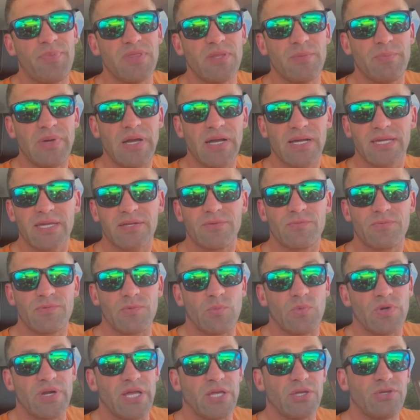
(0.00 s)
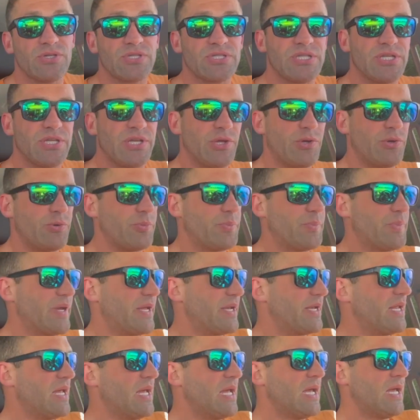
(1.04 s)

in the bucket from what I used to do, but